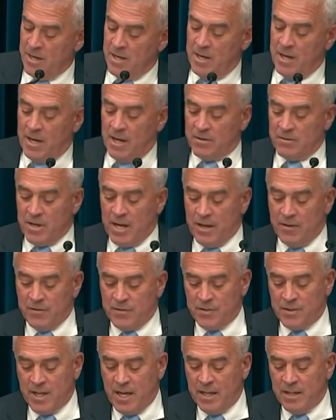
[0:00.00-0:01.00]
As I have
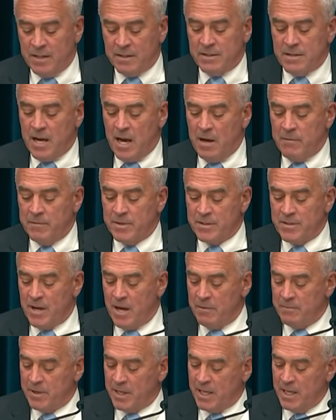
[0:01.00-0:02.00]
stated time and
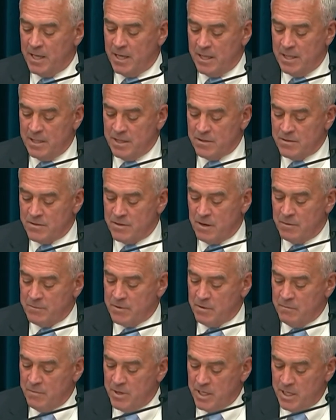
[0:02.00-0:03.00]
time again, this
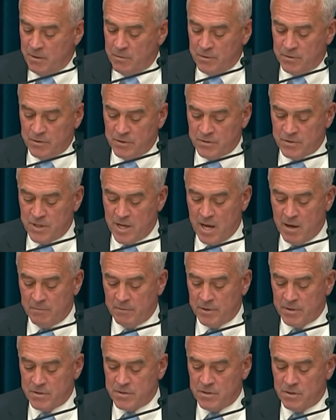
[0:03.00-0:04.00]
subcommittee was
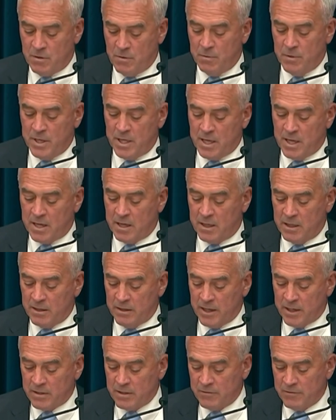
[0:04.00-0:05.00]
established so we can
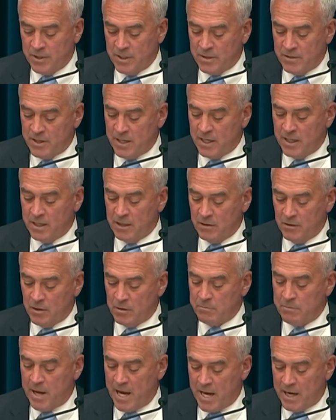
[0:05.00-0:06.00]
collectively take a
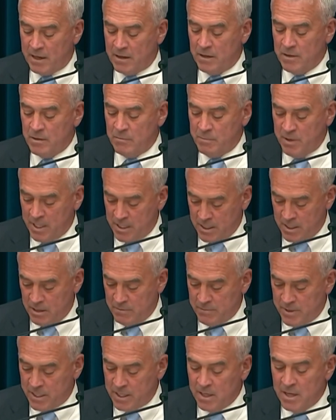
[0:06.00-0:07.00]
look back on the
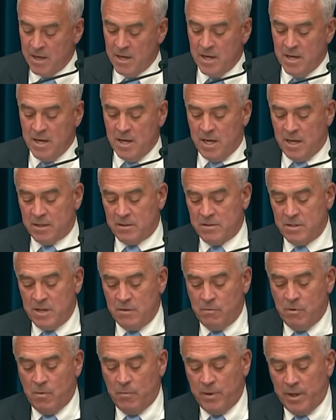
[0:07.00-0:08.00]
pandemic and see
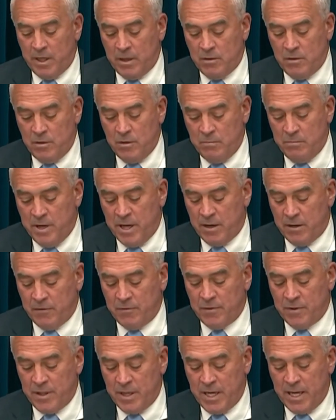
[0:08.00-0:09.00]
what we can do better
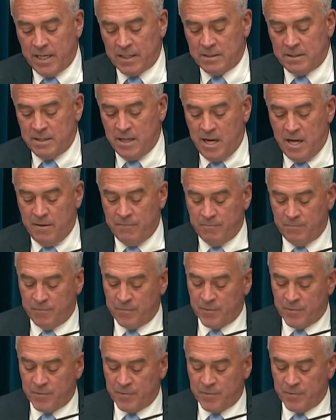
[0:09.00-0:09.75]
for the next time.